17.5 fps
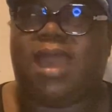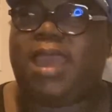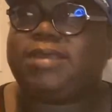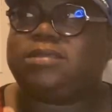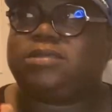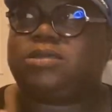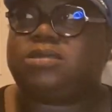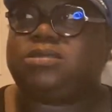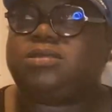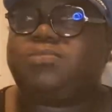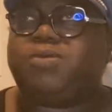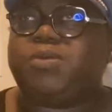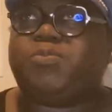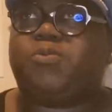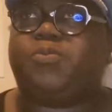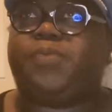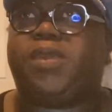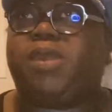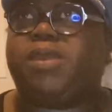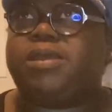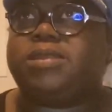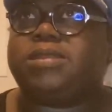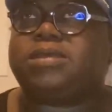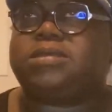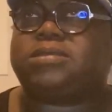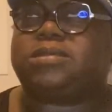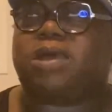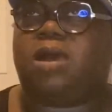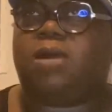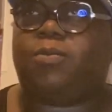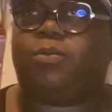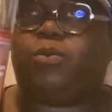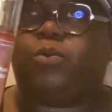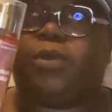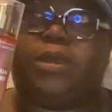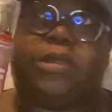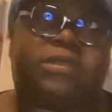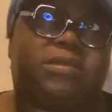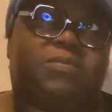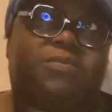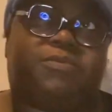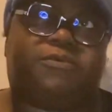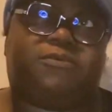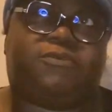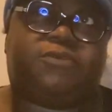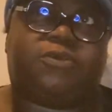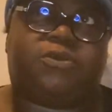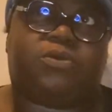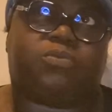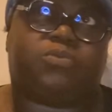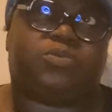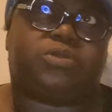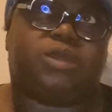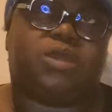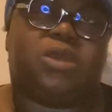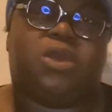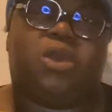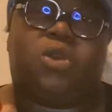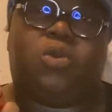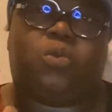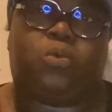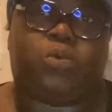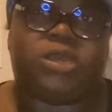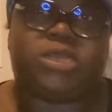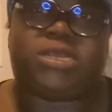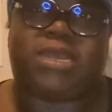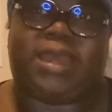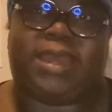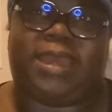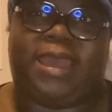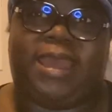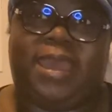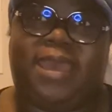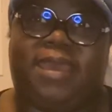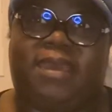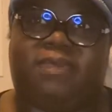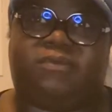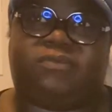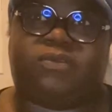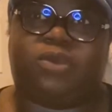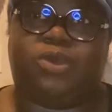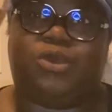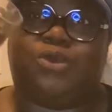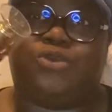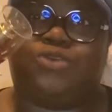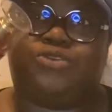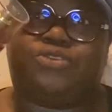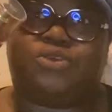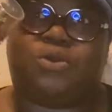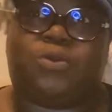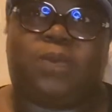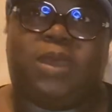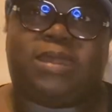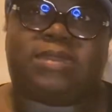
I saw some people pairing this up with some perfumes, which I have. So I